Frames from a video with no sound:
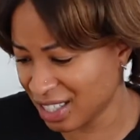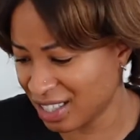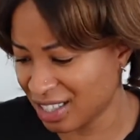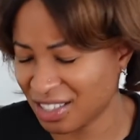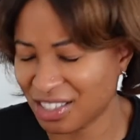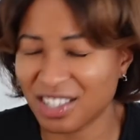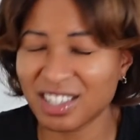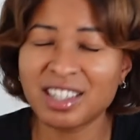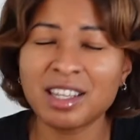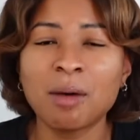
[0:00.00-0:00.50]

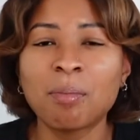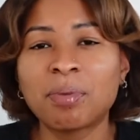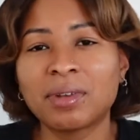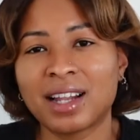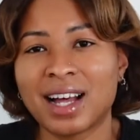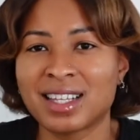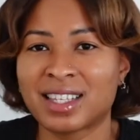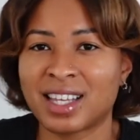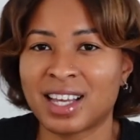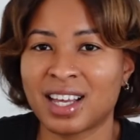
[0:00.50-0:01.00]
just a
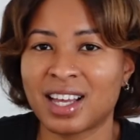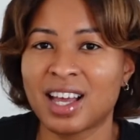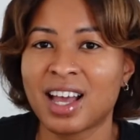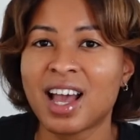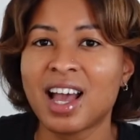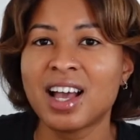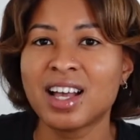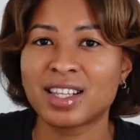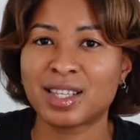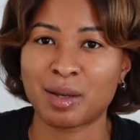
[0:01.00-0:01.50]
pleasant
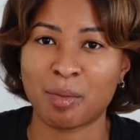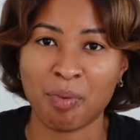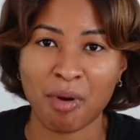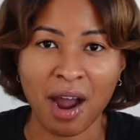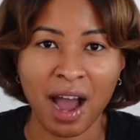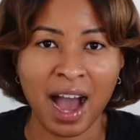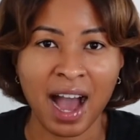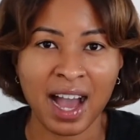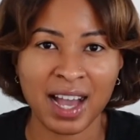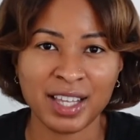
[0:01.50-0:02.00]

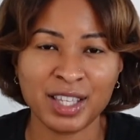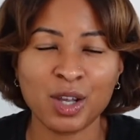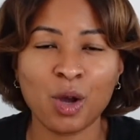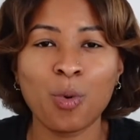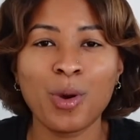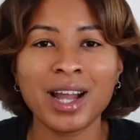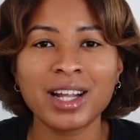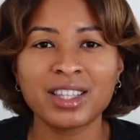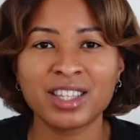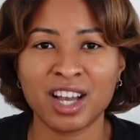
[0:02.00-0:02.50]
surprise,
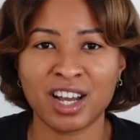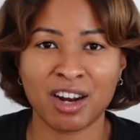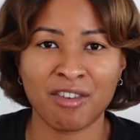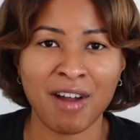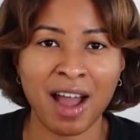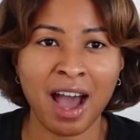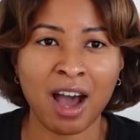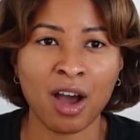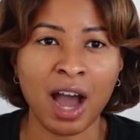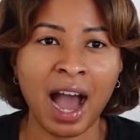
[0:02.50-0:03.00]
quick
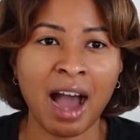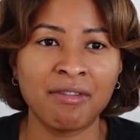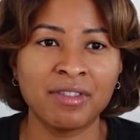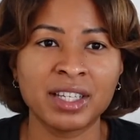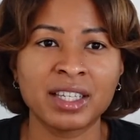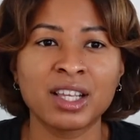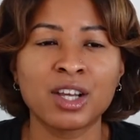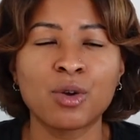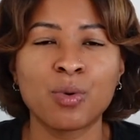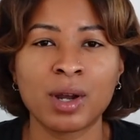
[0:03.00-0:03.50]
turnaround,
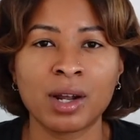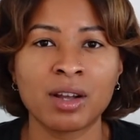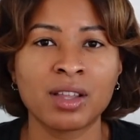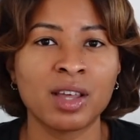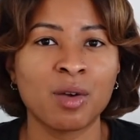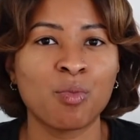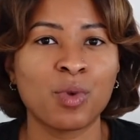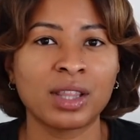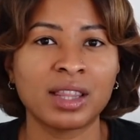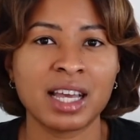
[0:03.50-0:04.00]
obviously quicker
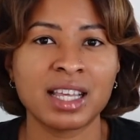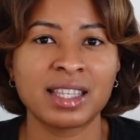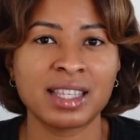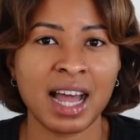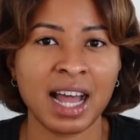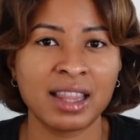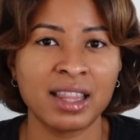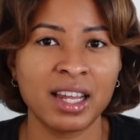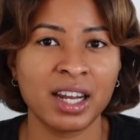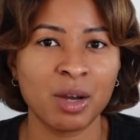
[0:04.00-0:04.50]
than what they
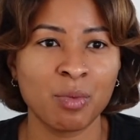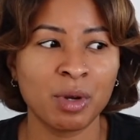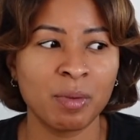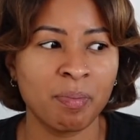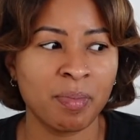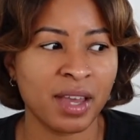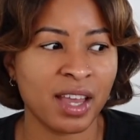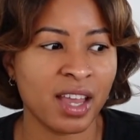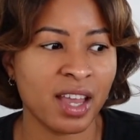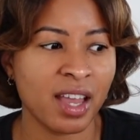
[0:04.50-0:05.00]
said that it
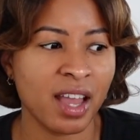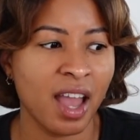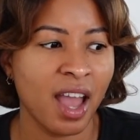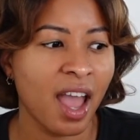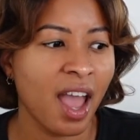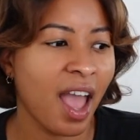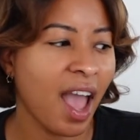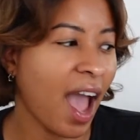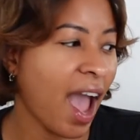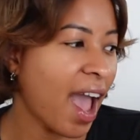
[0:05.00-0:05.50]
would be.
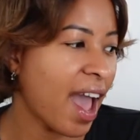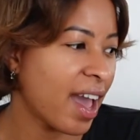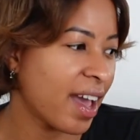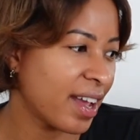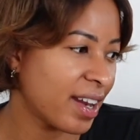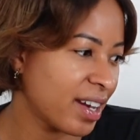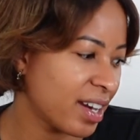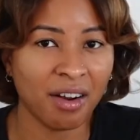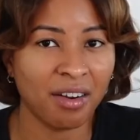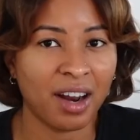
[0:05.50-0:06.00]

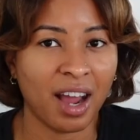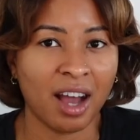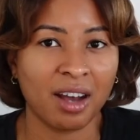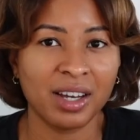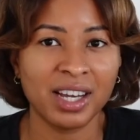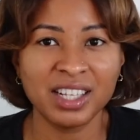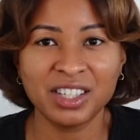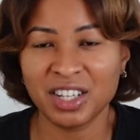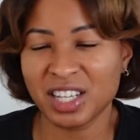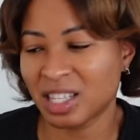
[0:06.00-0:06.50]
And I don't know,
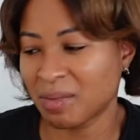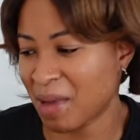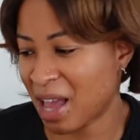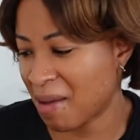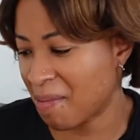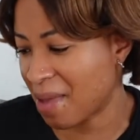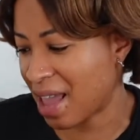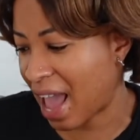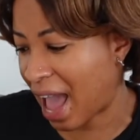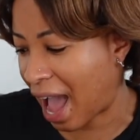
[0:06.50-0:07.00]
it just
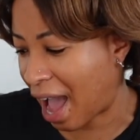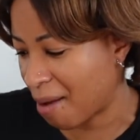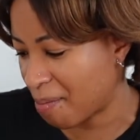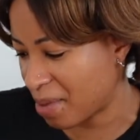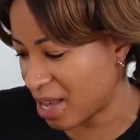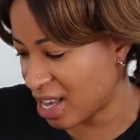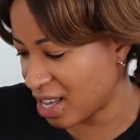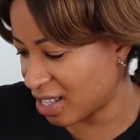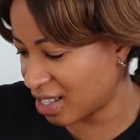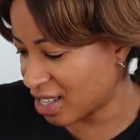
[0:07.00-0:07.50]
made me
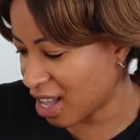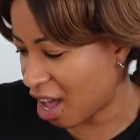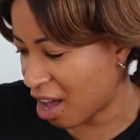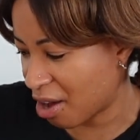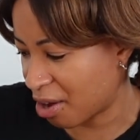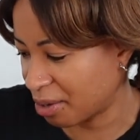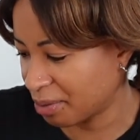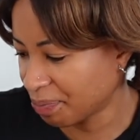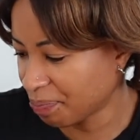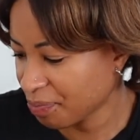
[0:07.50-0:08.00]
happy.
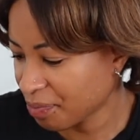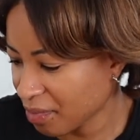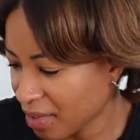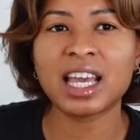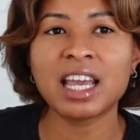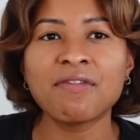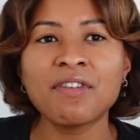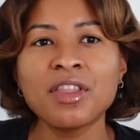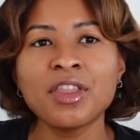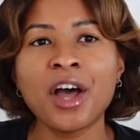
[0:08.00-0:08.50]
So
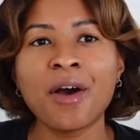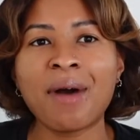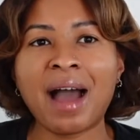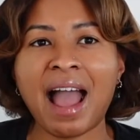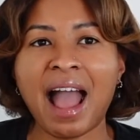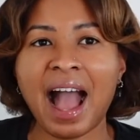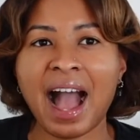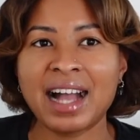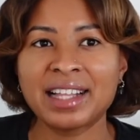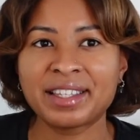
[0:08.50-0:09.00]
even though I
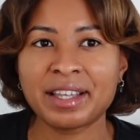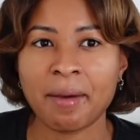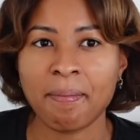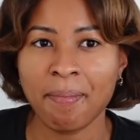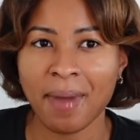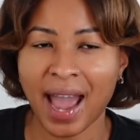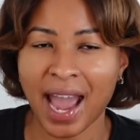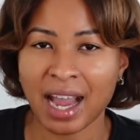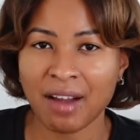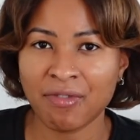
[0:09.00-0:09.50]
had to
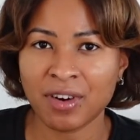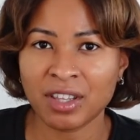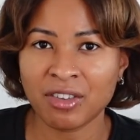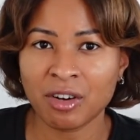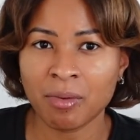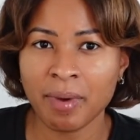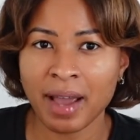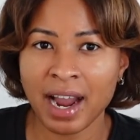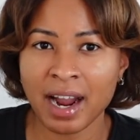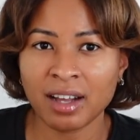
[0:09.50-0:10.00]
pay for
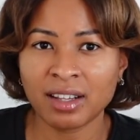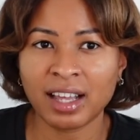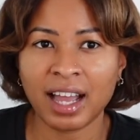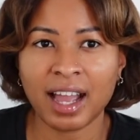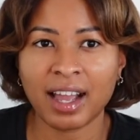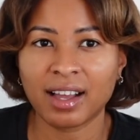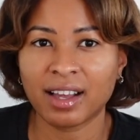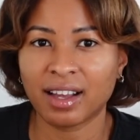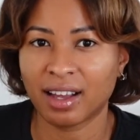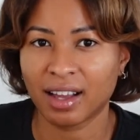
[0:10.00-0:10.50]
the repair,
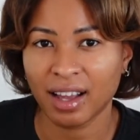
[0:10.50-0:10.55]
like